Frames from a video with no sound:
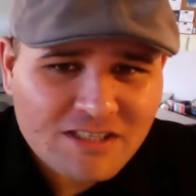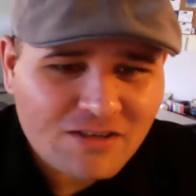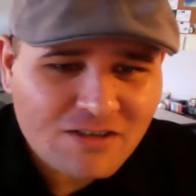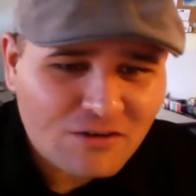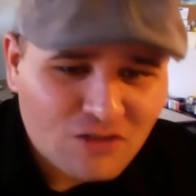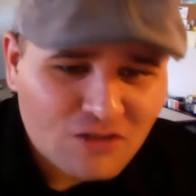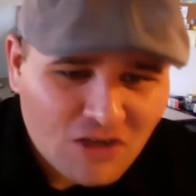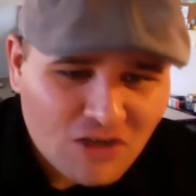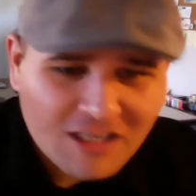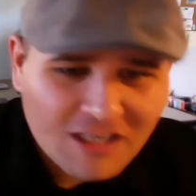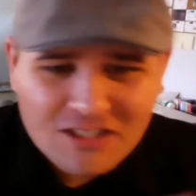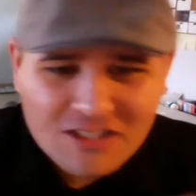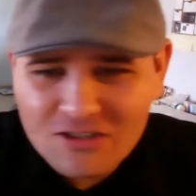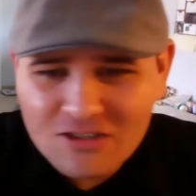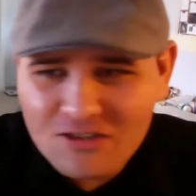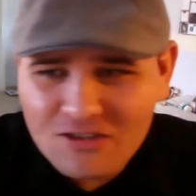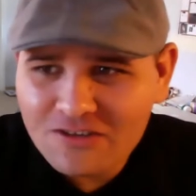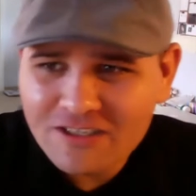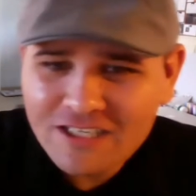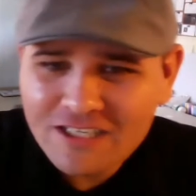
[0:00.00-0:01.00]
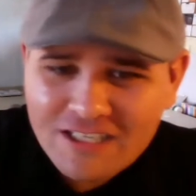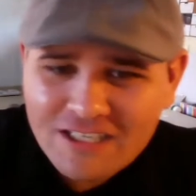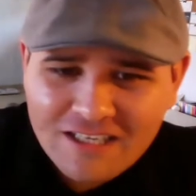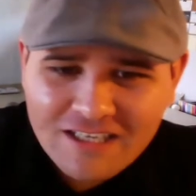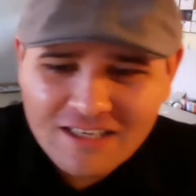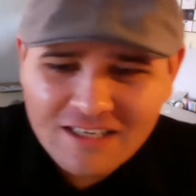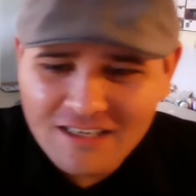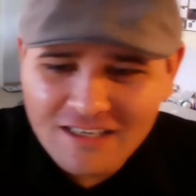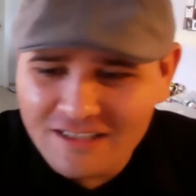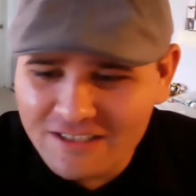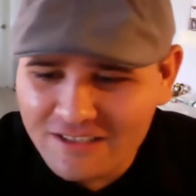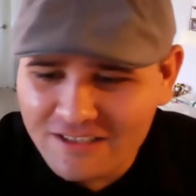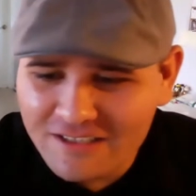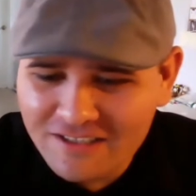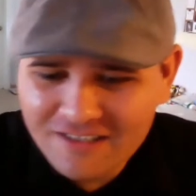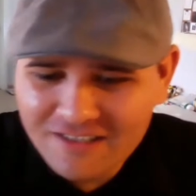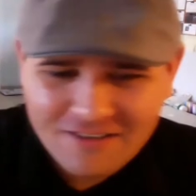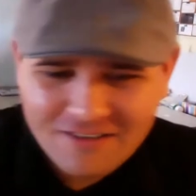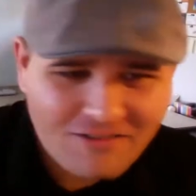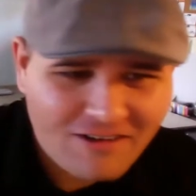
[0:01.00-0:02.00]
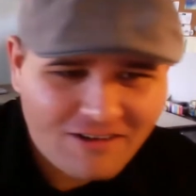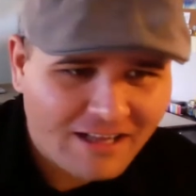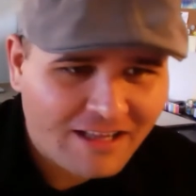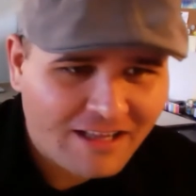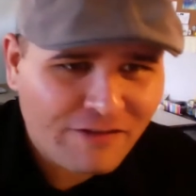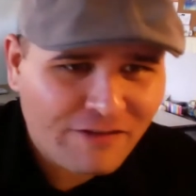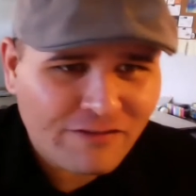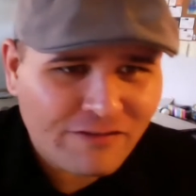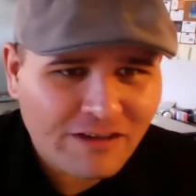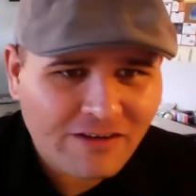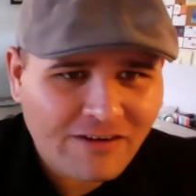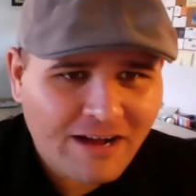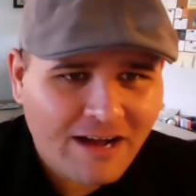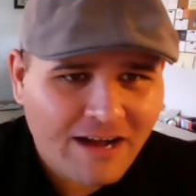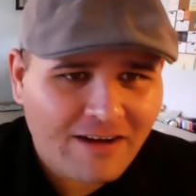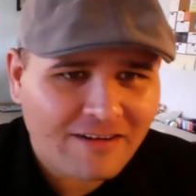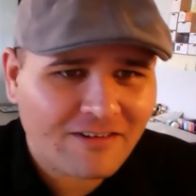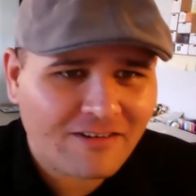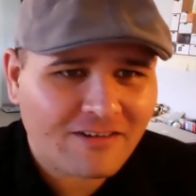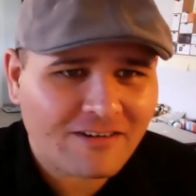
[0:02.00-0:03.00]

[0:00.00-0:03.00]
sort of talk story a little while I figure out,